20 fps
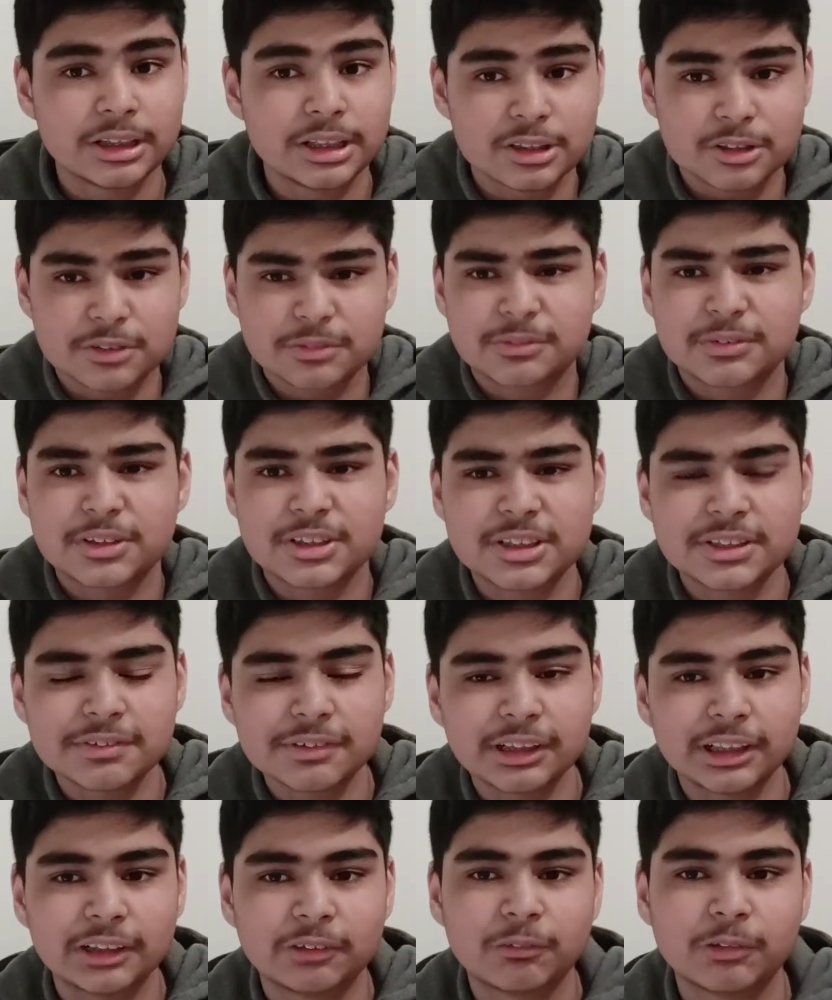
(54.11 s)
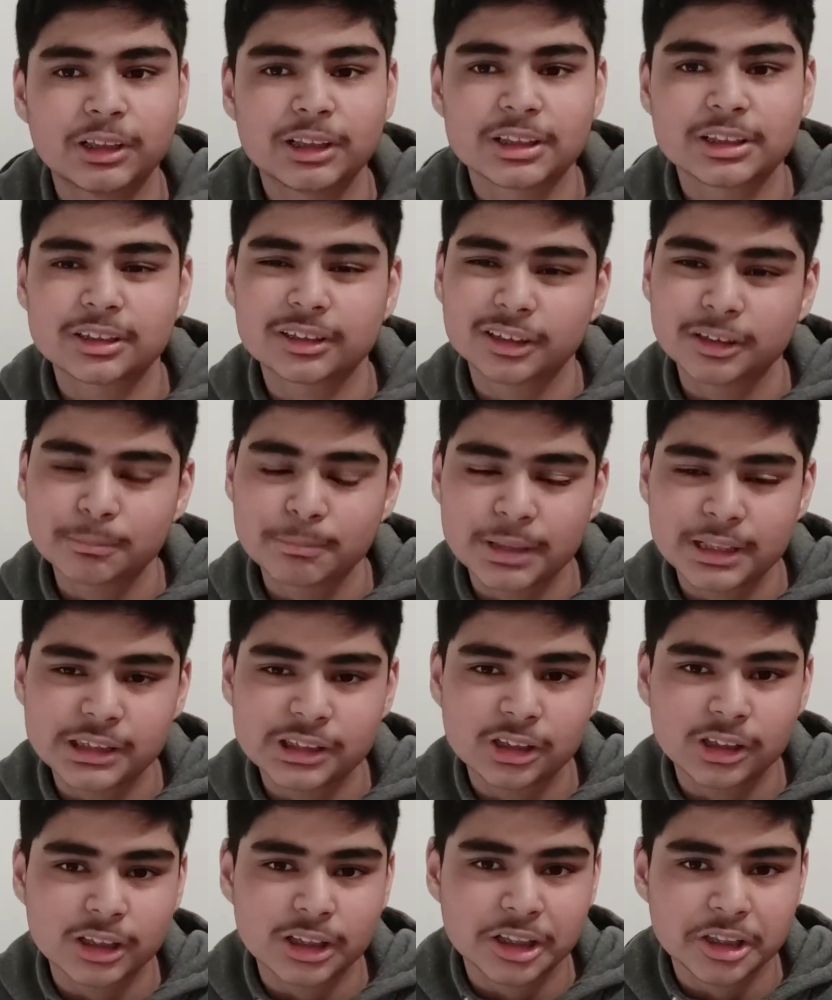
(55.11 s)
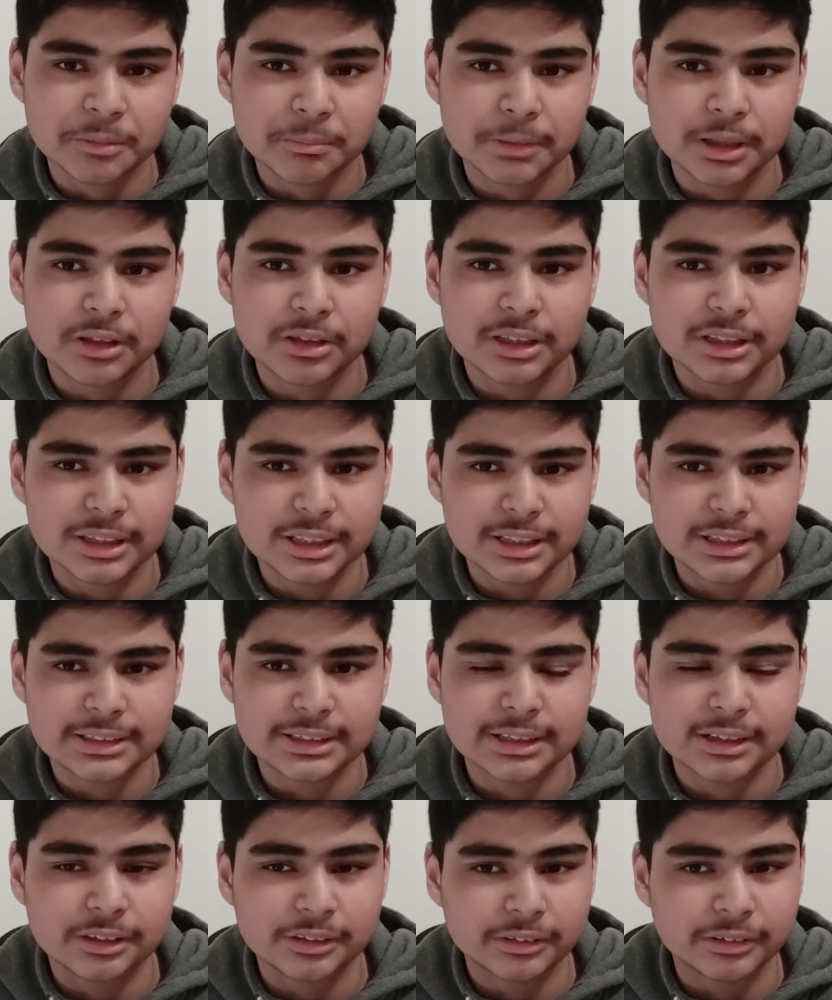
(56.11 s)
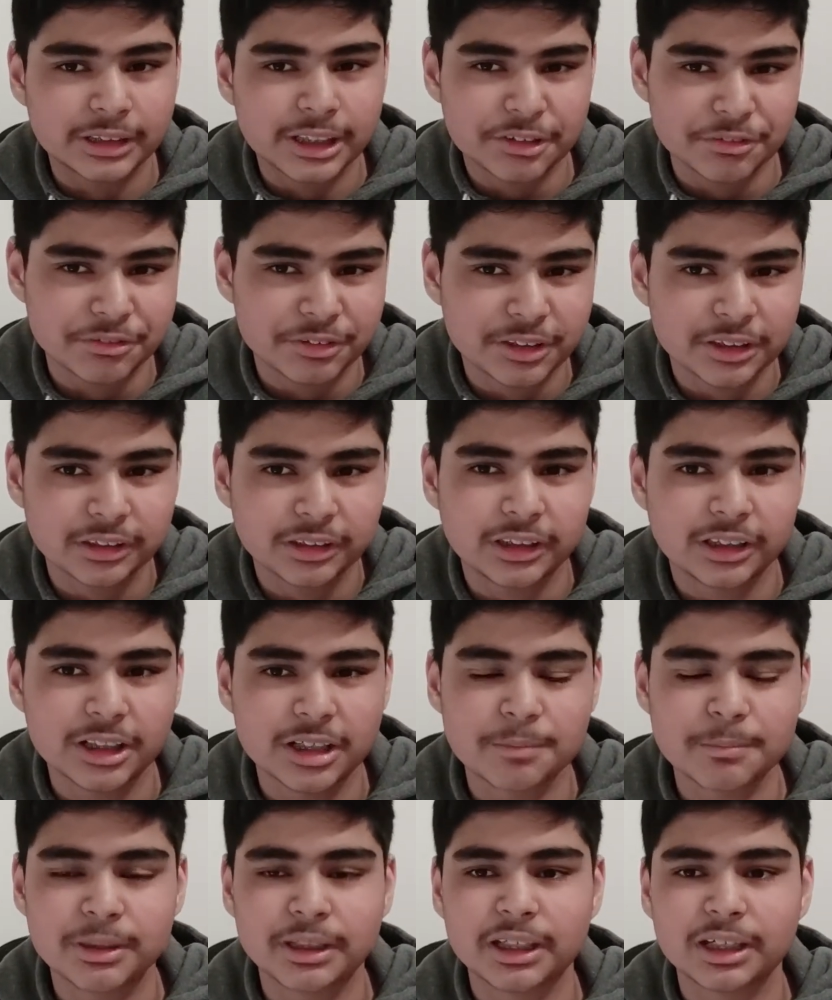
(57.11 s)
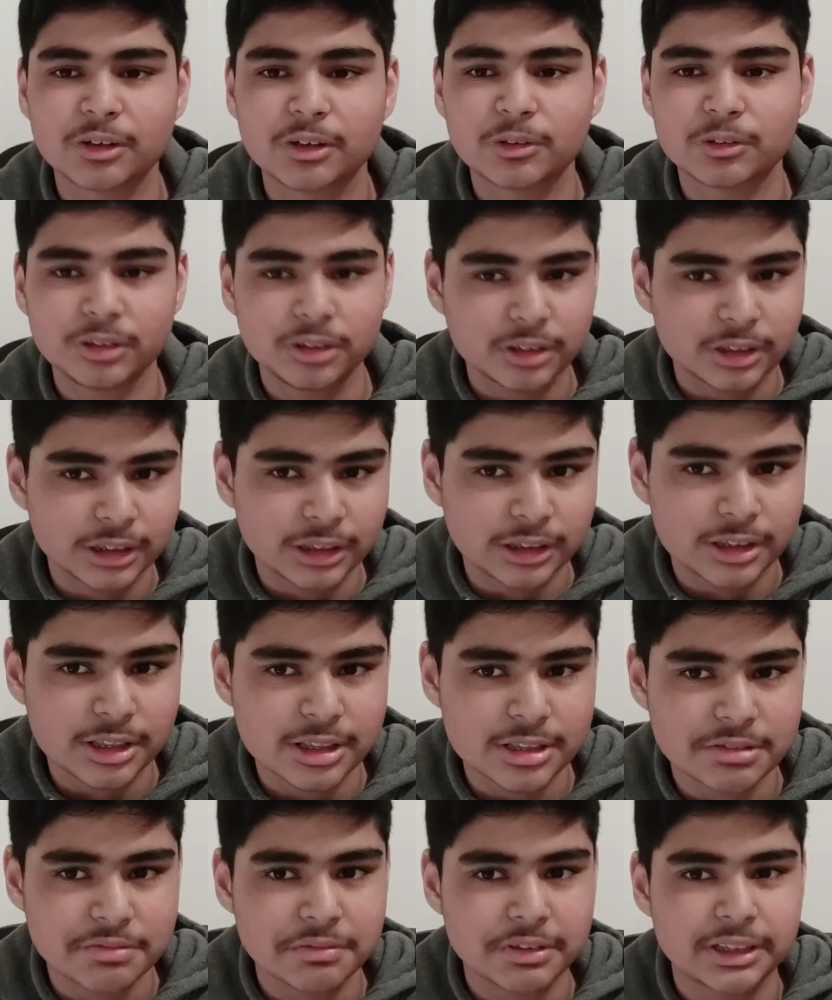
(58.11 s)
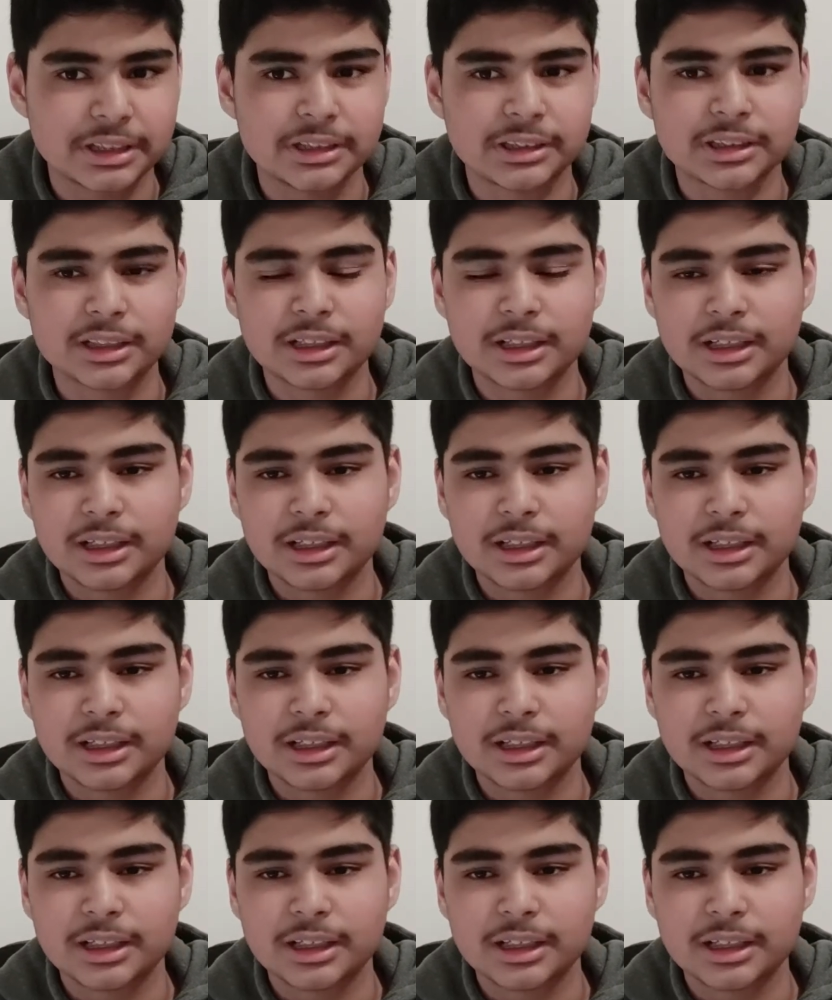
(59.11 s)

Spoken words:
Yeah, so first of all, I want to start by talking about the things that are definitely coming out in this event.